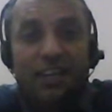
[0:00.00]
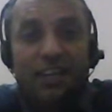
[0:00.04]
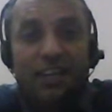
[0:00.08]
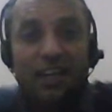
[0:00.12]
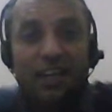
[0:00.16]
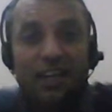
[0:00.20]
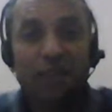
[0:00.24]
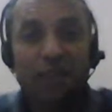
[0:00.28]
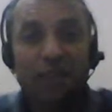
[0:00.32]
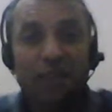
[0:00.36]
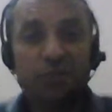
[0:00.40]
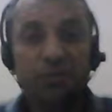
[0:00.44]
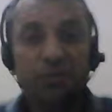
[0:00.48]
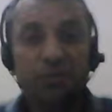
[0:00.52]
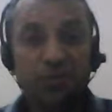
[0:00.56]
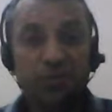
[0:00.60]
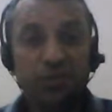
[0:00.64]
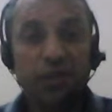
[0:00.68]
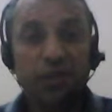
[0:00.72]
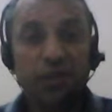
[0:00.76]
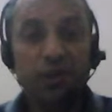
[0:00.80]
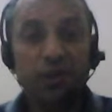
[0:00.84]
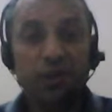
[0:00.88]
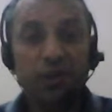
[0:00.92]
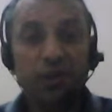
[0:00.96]
I am doing
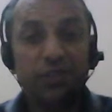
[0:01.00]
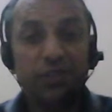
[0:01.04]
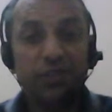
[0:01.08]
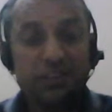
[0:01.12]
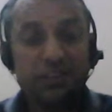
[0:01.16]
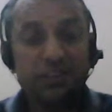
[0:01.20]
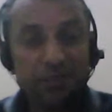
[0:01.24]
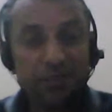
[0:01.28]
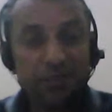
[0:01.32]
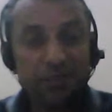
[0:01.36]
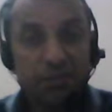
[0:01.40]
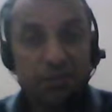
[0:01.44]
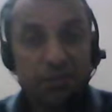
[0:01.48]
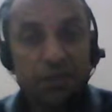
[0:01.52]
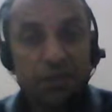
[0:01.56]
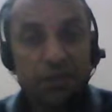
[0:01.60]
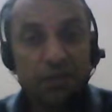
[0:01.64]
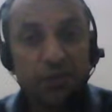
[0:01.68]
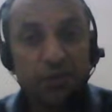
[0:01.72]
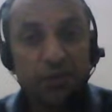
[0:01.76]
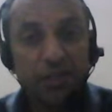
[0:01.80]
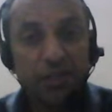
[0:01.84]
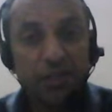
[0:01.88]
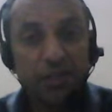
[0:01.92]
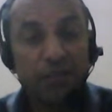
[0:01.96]
all things with my
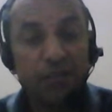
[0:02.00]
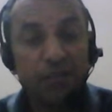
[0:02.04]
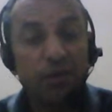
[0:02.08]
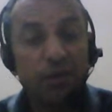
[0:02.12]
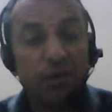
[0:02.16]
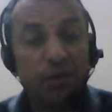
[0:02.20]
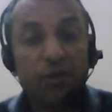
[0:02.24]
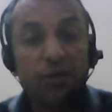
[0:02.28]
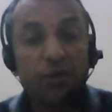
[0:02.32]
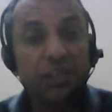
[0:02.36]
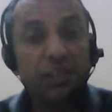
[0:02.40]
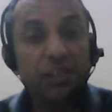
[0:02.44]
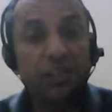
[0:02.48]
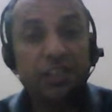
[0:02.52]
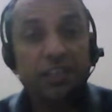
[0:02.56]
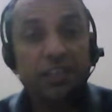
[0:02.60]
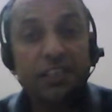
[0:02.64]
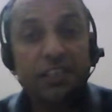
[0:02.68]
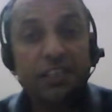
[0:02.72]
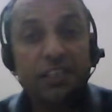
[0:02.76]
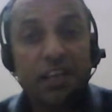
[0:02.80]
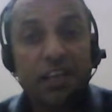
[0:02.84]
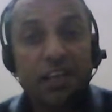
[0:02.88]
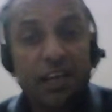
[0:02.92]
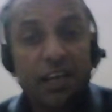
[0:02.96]
body. I am not
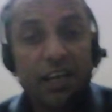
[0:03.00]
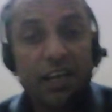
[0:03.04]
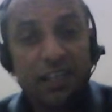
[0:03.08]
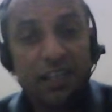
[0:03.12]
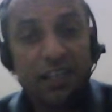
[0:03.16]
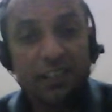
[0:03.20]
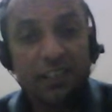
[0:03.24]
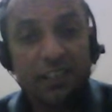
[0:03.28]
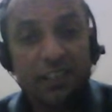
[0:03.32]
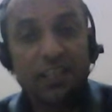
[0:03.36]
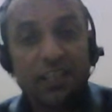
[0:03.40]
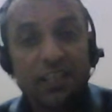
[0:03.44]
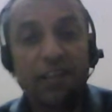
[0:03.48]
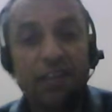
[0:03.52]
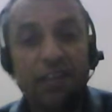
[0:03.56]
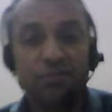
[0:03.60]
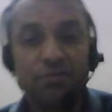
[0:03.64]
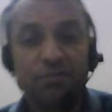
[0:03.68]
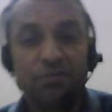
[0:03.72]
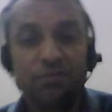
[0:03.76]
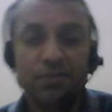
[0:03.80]
taking another help.